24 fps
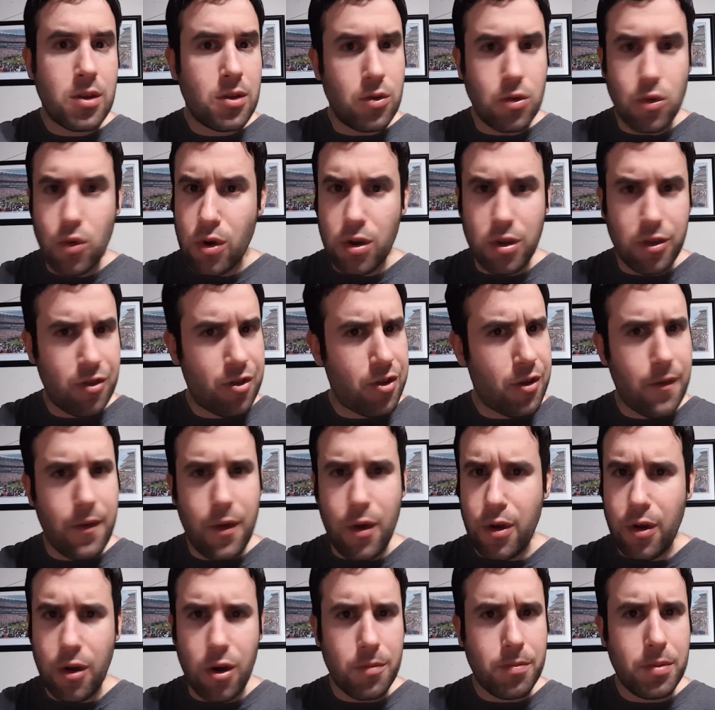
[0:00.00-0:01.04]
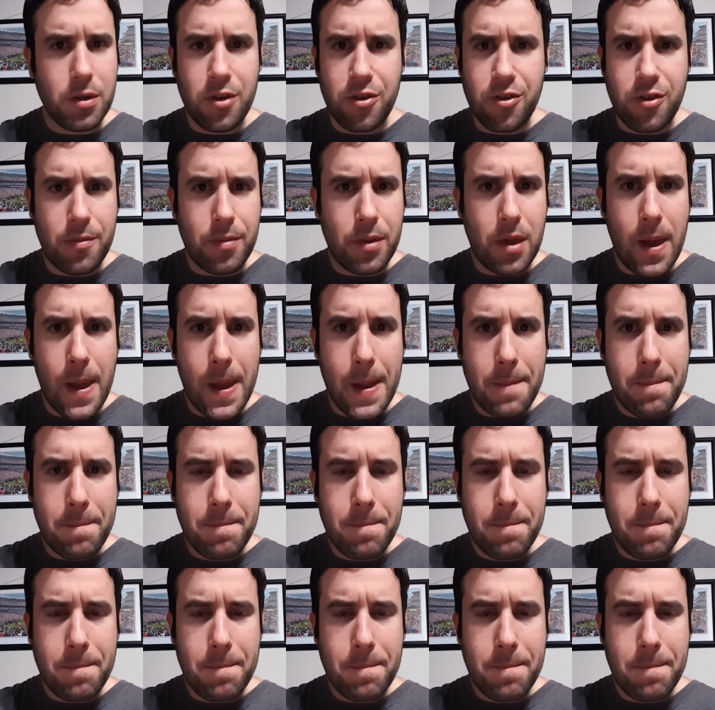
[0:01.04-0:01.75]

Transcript: New Orleans is a very hard place to play.